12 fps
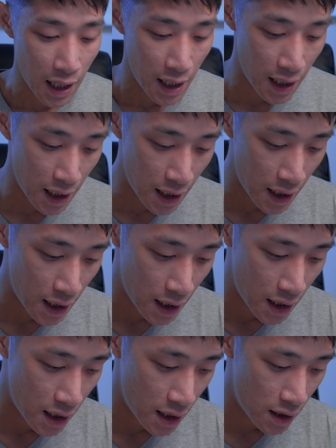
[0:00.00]

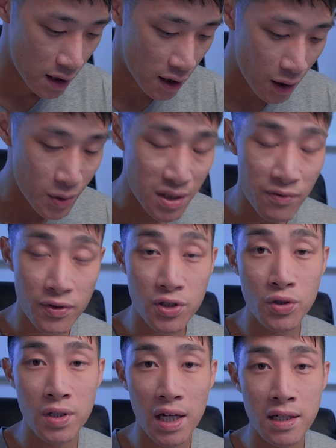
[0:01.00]
The car was in for
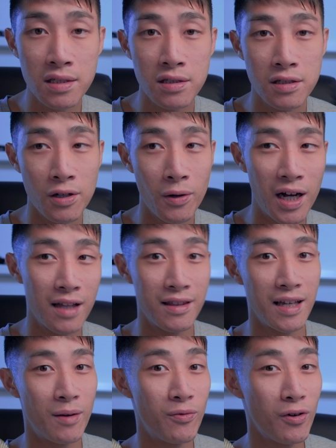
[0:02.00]
2 days, so I had
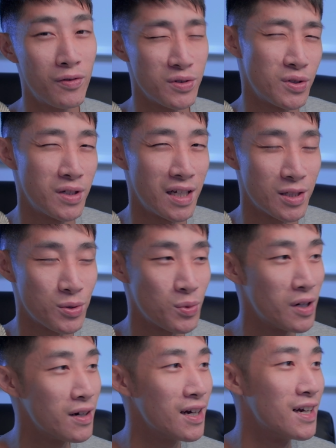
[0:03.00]
the M4 for 2 days as
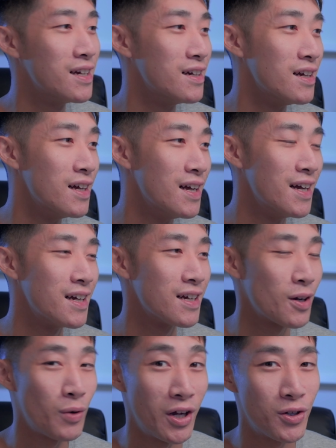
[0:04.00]
well.
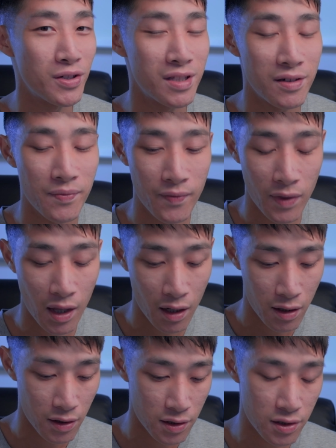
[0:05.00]
Quite interesting.
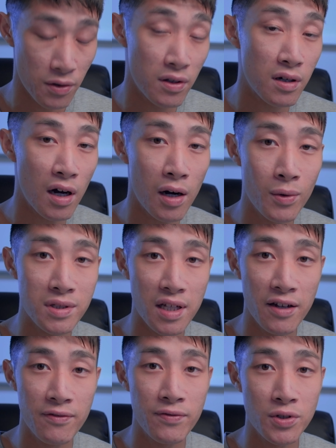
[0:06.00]
So the car was
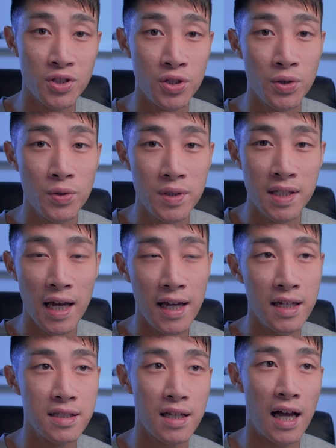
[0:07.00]
in for 2
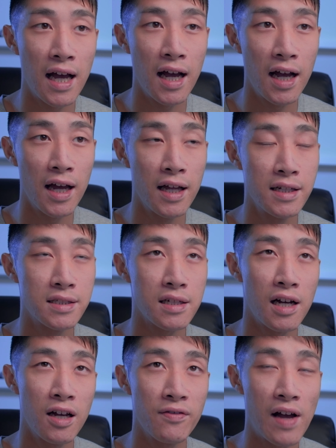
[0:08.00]
days, and
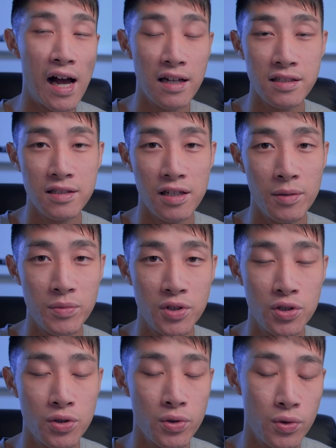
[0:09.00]
I've asked them
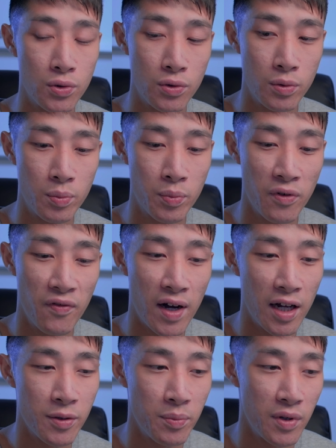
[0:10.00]
to
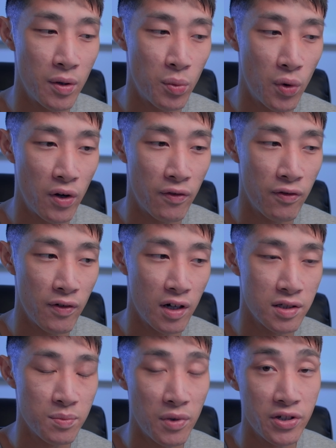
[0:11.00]
provide me with
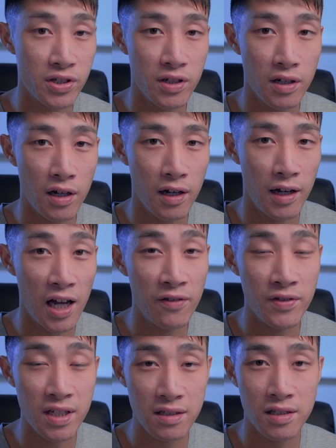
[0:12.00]
as much
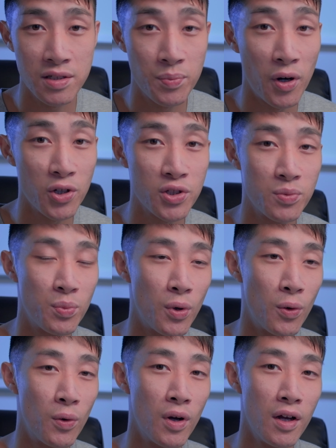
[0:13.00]
evidence as
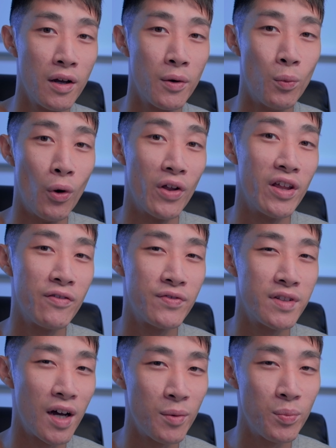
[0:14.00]
possible what
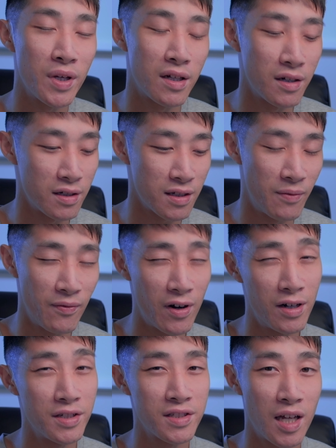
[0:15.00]
they've done, because I'm
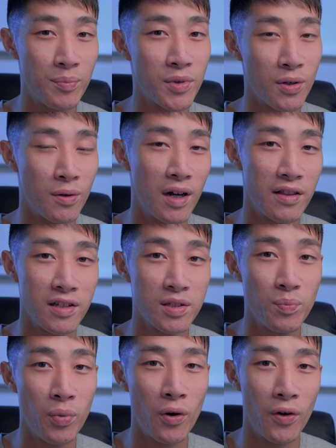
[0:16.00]
very skeptical at
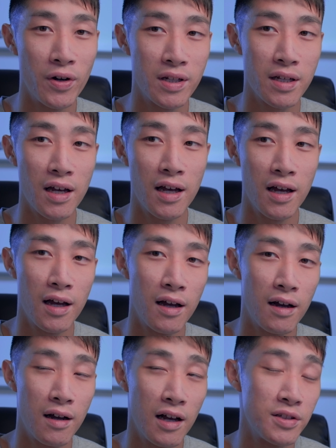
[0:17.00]
this point,
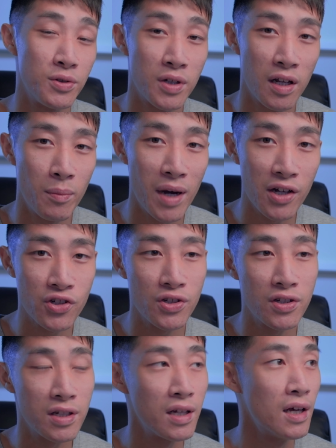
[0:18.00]
as you can
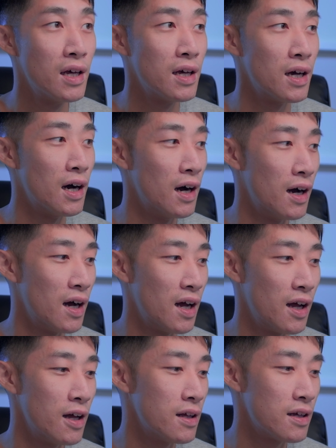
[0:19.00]
imagine,
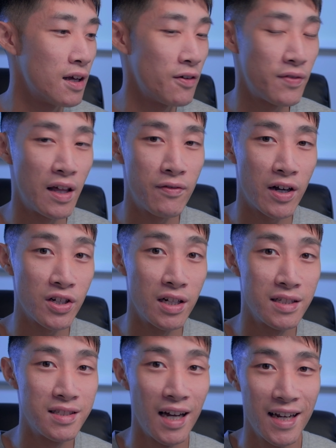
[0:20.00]
if they've
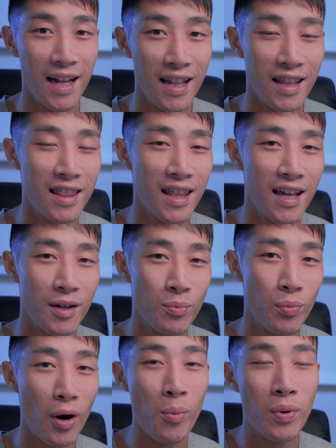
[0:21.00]
actually done
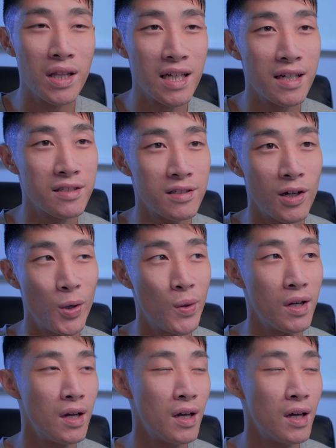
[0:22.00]
anything properly. So